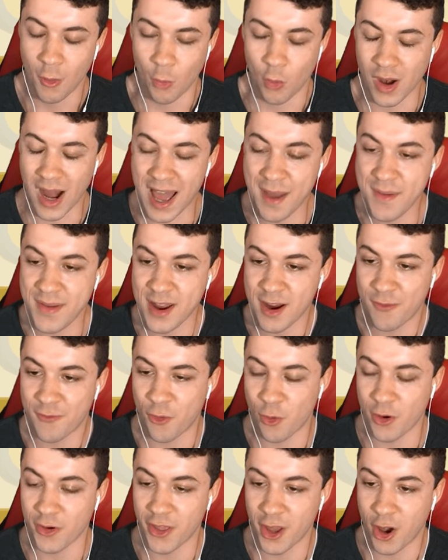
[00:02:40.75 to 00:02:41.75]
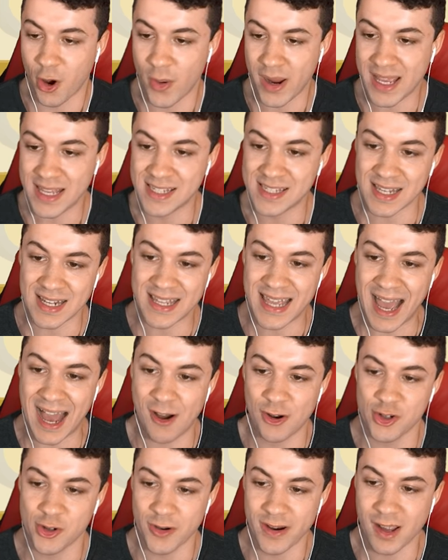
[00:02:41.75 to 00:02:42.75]
What I'm here for though is
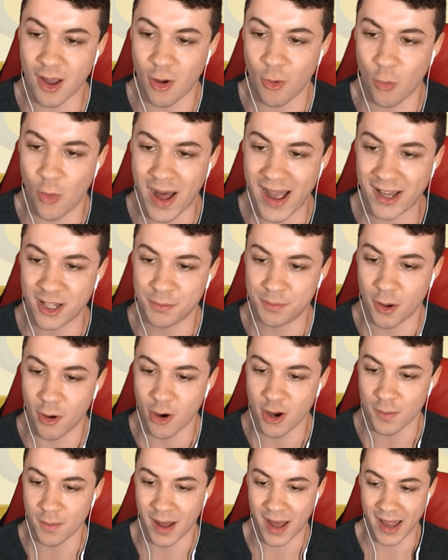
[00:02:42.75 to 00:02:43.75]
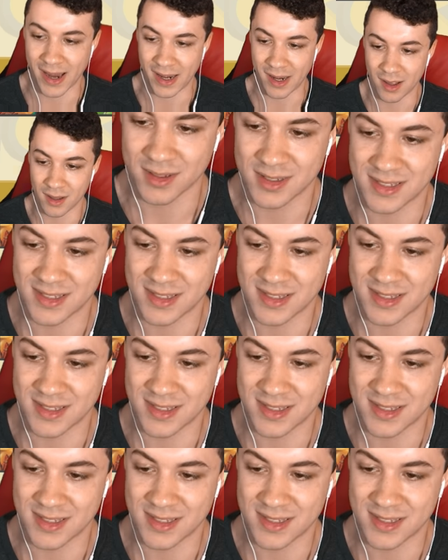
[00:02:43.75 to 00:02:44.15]
encountering a wild Pokemon.